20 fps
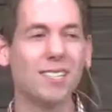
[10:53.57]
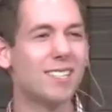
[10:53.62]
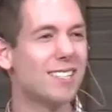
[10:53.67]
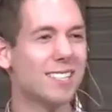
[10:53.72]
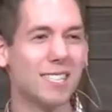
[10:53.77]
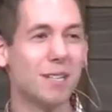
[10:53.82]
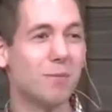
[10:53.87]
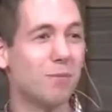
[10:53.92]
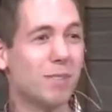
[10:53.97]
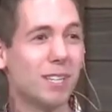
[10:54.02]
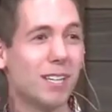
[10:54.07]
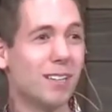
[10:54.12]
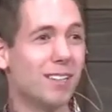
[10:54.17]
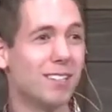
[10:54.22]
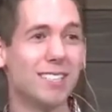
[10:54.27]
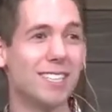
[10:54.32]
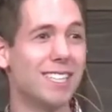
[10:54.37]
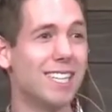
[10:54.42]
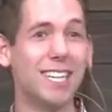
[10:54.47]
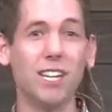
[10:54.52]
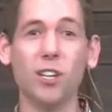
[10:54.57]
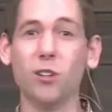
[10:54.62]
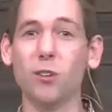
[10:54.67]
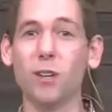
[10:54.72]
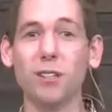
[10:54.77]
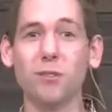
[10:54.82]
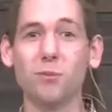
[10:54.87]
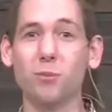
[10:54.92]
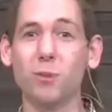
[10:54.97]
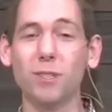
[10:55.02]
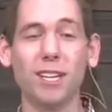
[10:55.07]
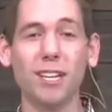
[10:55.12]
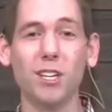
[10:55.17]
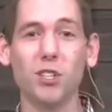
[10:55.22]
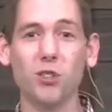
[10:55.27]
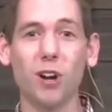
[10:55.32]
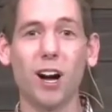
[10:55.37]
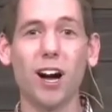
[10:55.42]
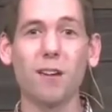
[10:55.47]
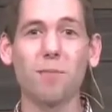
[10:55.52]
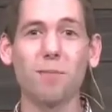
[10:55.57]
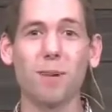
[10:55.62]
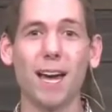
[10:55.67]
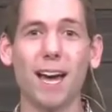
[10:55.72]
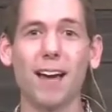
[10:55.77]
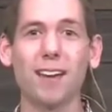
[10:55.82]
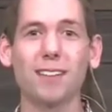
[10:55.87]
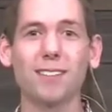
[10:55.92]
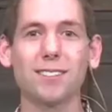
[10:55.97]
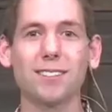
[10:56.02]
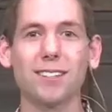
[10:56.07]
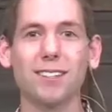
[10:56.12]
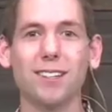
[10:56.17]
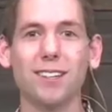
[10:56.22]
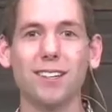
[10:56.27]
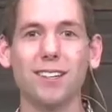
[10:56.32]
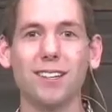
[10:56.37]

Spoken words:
doesn't seem to hear it when they drive past.